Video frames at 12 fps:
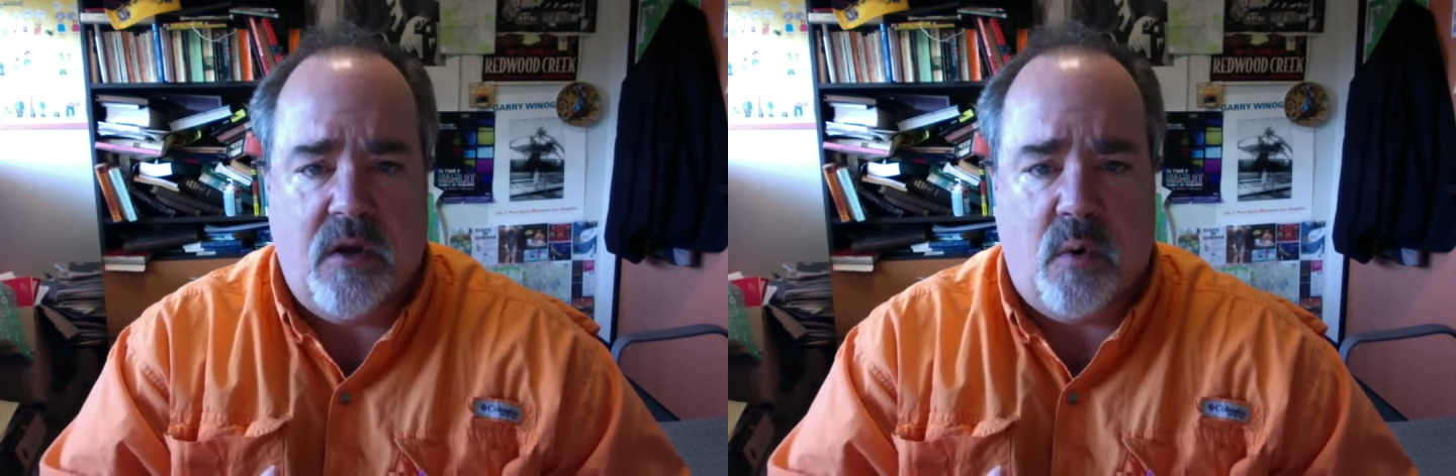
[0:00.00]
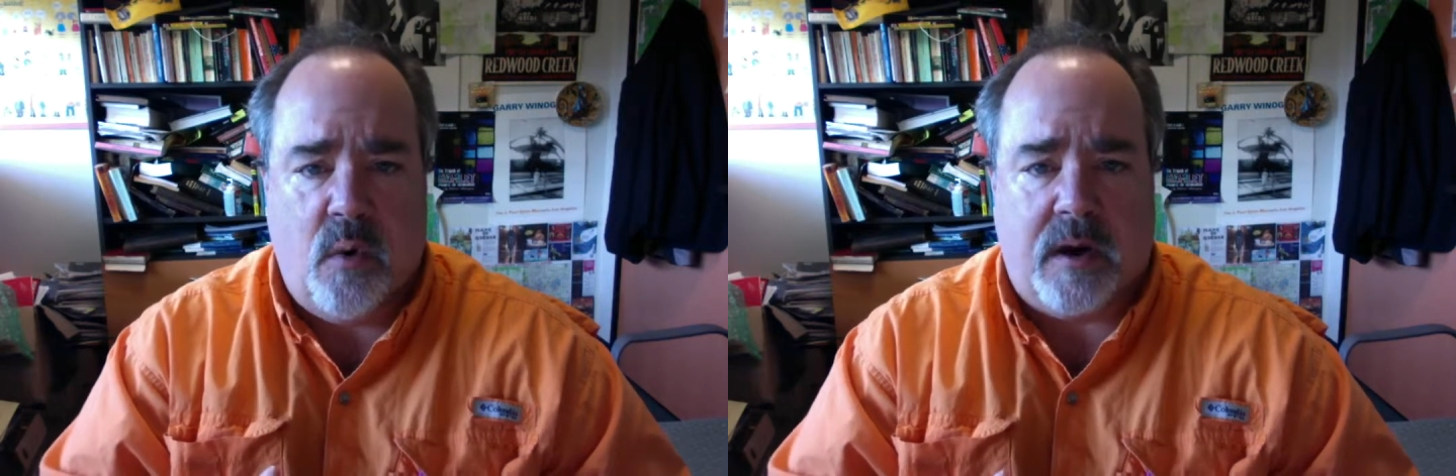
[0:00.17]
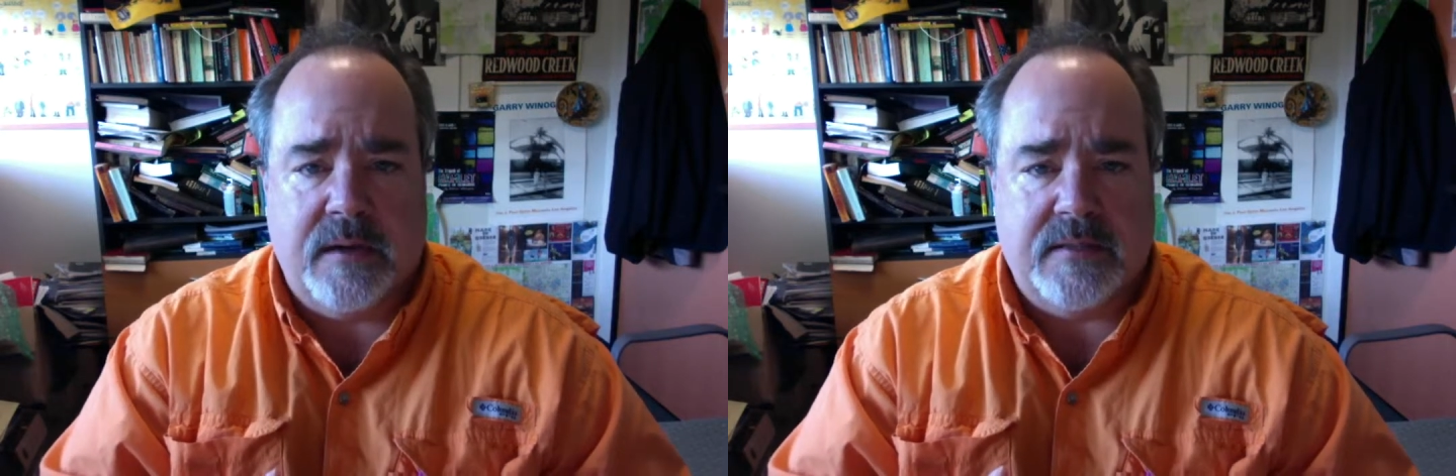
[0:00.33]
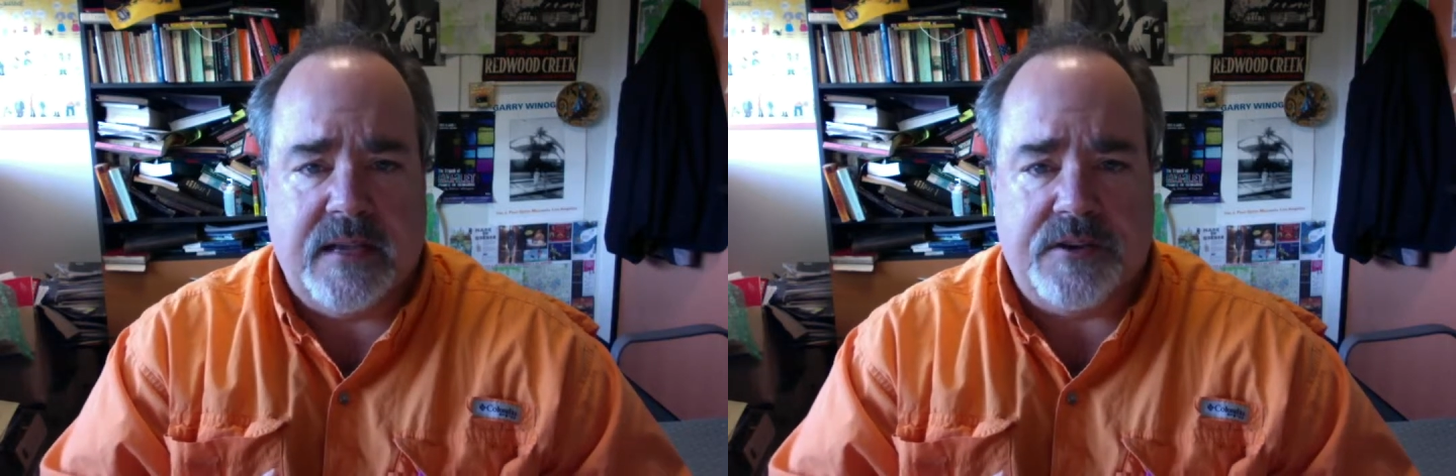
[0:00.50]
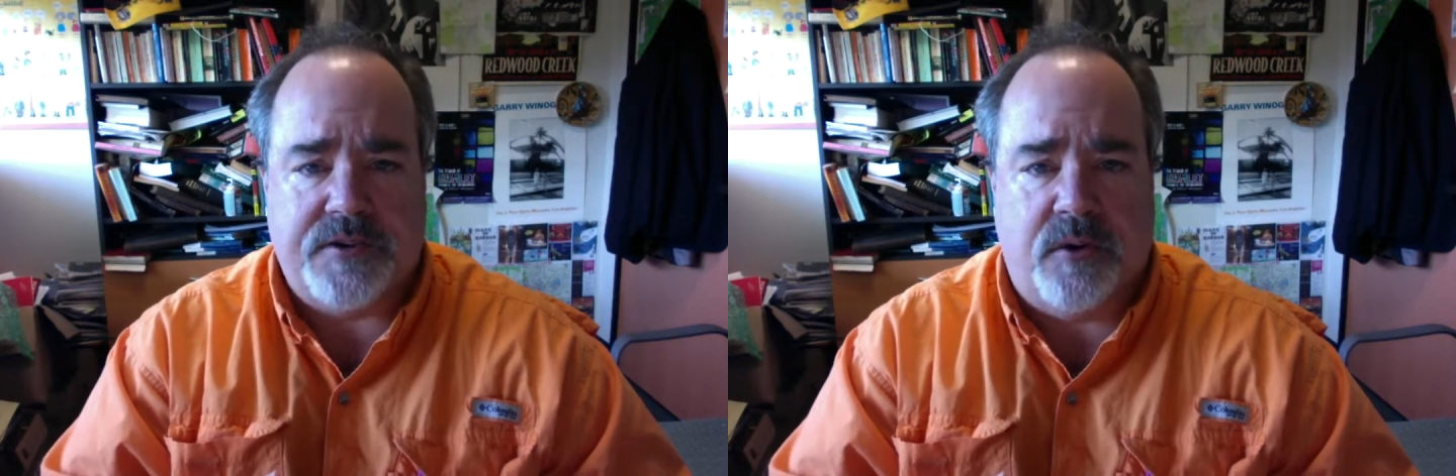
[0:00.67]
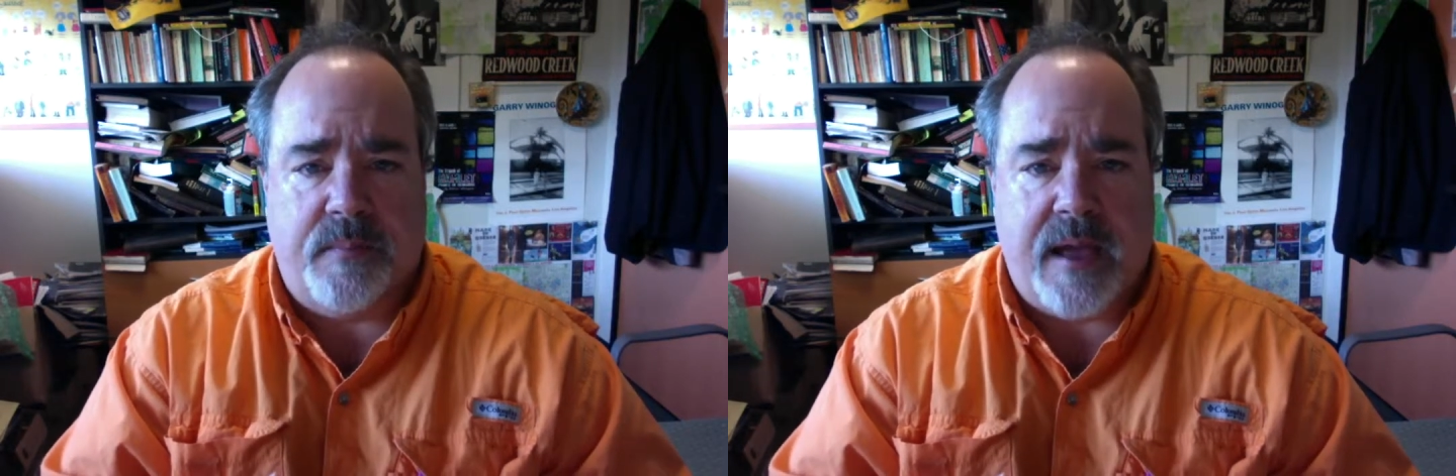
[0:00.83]

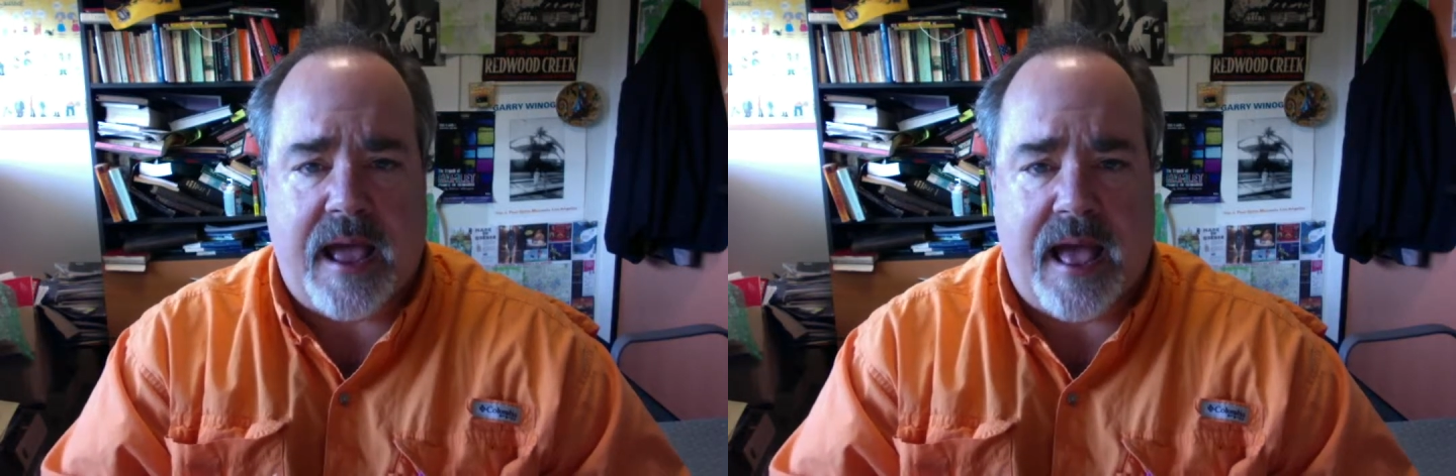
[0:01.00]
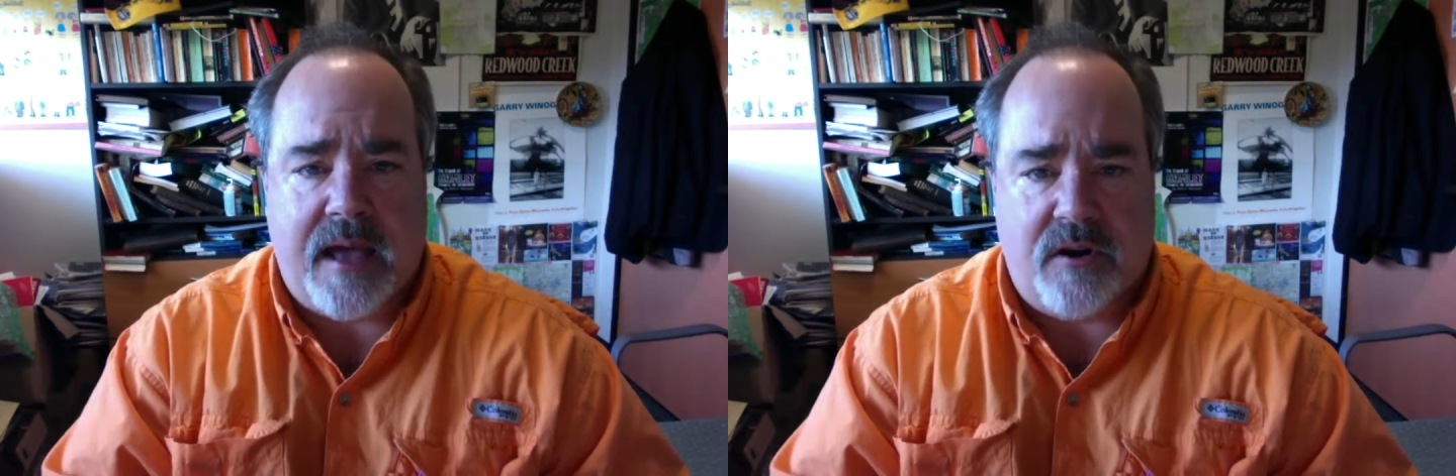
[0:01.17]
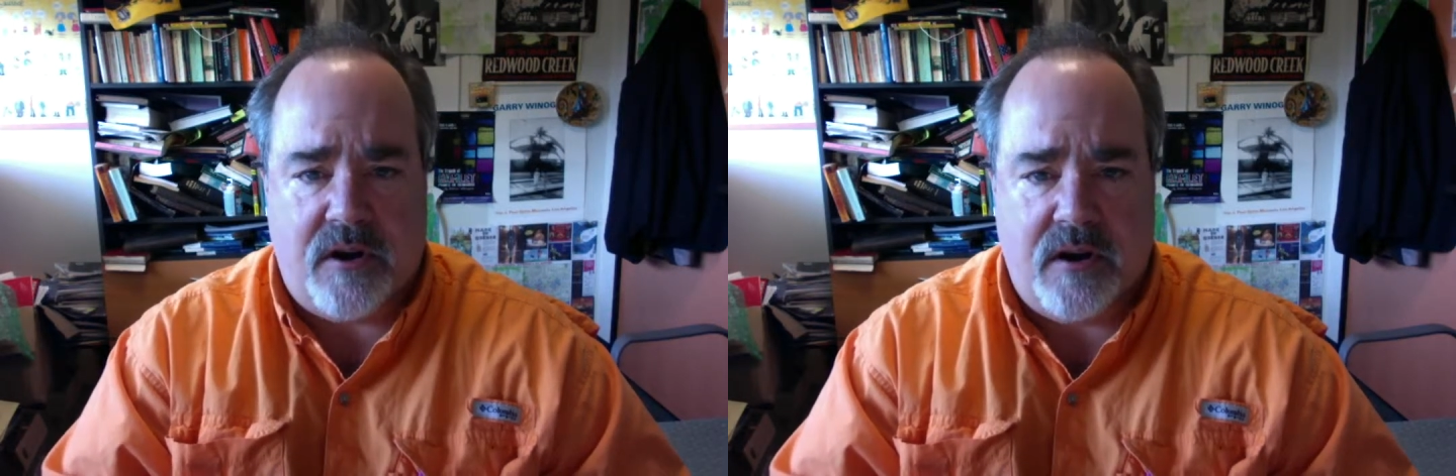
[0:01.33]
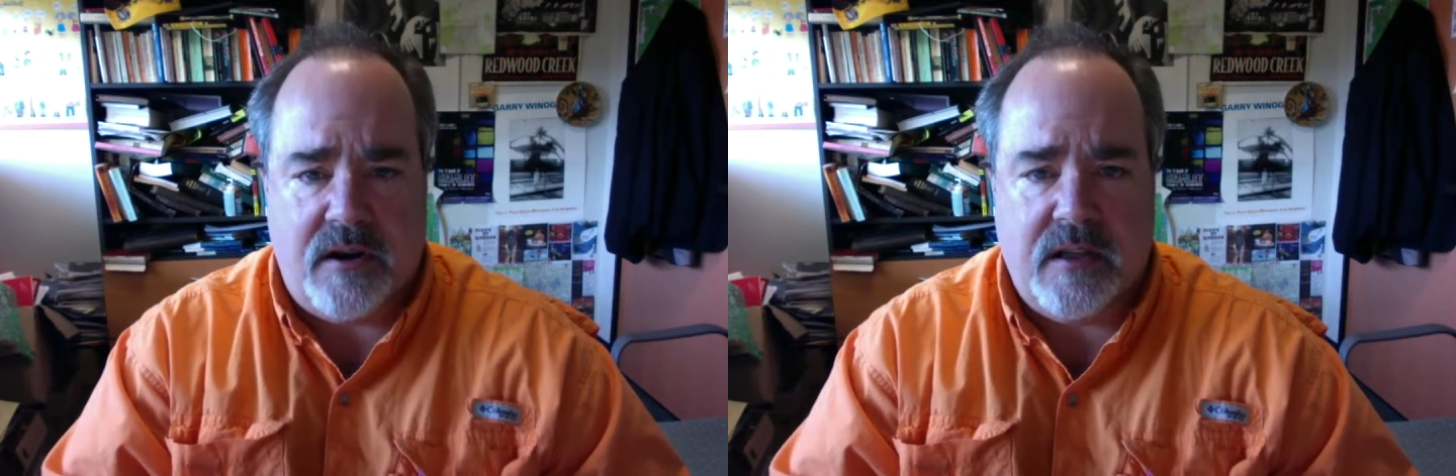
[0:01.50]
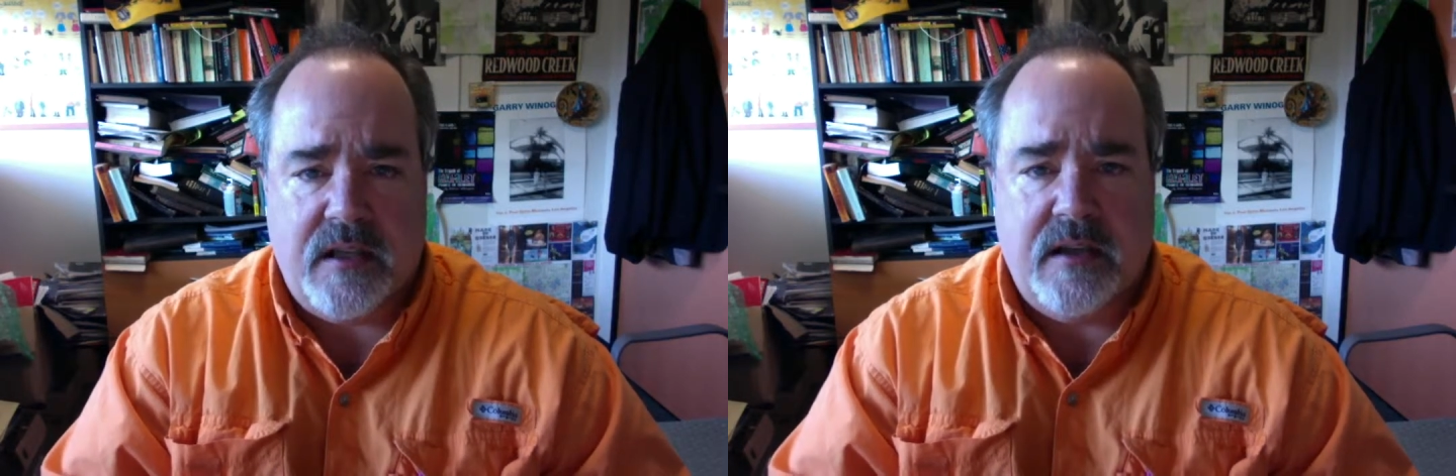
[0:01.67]
organizational pattern,